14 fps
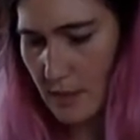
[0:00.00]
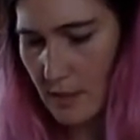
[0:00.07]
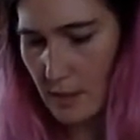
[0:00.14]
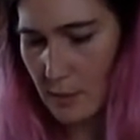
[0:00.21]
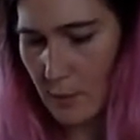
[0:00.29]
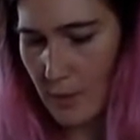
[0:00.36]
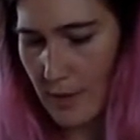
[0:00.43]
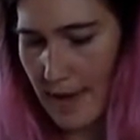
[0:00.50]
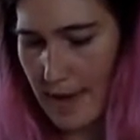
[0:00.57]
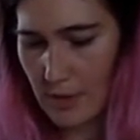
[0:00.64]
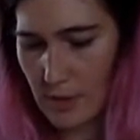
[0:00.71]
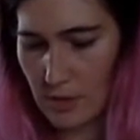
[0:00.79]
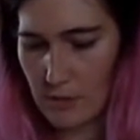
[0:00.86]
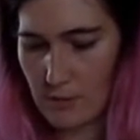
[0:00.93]
on the buoy
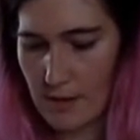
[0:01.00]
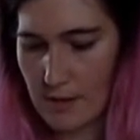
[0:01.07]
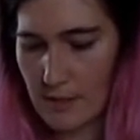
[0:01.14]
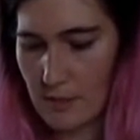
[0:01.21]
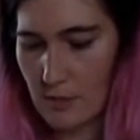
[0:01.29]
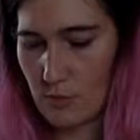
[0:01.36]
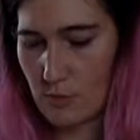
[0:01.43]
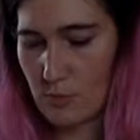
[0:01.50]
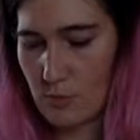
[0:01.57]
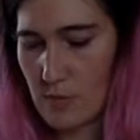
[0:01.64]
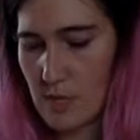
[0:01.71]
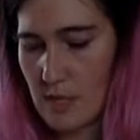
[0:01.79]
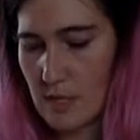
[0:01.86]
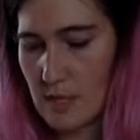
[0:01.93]
actually erases
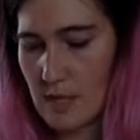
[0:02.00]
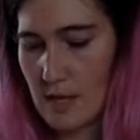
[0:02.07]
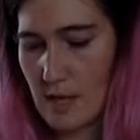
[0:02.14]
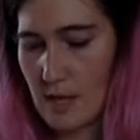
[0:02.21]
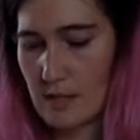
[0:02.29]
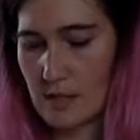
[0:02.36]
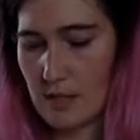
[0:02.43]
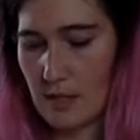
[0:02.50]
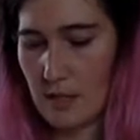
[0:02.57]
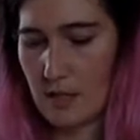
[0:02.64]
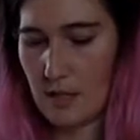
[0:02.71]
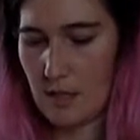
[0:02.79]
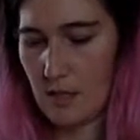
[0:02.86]
really nicely.